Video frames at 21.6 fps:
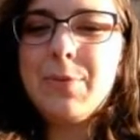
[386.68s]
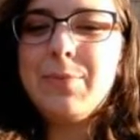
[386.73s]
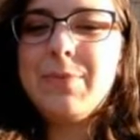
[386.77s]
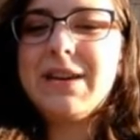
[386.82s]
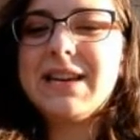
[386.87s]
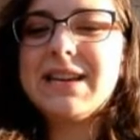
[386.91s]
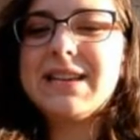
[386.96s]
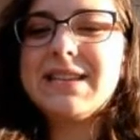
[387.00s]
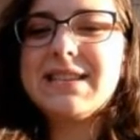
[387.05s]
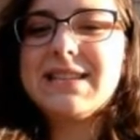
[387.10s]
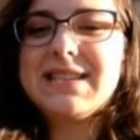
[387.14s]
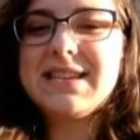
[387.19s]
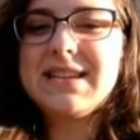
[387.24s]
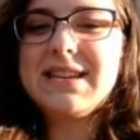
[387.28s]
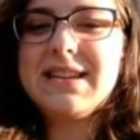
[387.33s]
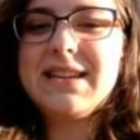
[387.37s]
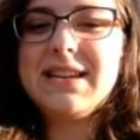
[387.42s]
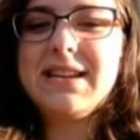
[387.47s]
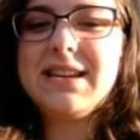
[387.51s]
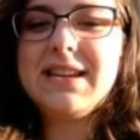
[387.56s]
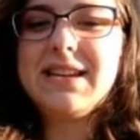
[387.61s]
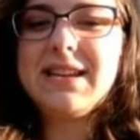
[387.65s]
because
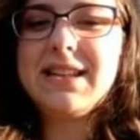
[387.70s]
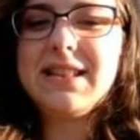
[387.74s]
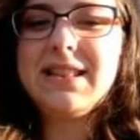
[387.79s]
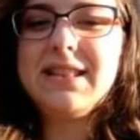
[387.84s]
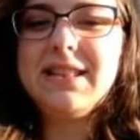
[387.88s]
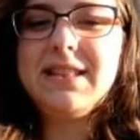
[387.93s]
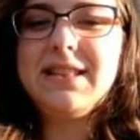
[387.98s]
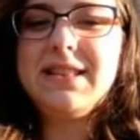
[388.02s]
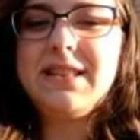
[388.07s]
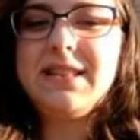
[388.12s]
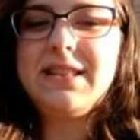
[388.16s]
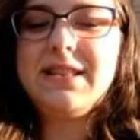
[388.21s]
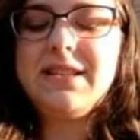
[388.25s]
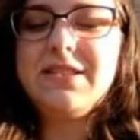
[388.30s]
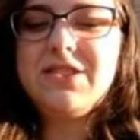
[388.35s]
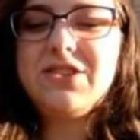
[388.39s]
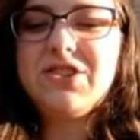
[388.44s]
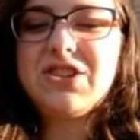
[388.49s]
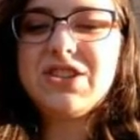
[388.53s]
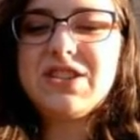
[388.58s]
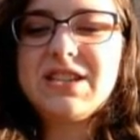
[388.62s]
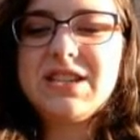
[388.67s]

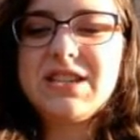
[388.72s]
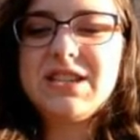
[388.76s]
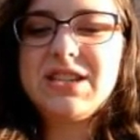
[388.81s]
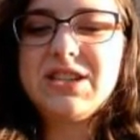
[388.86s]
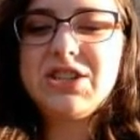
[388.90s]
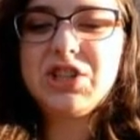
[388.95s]
just to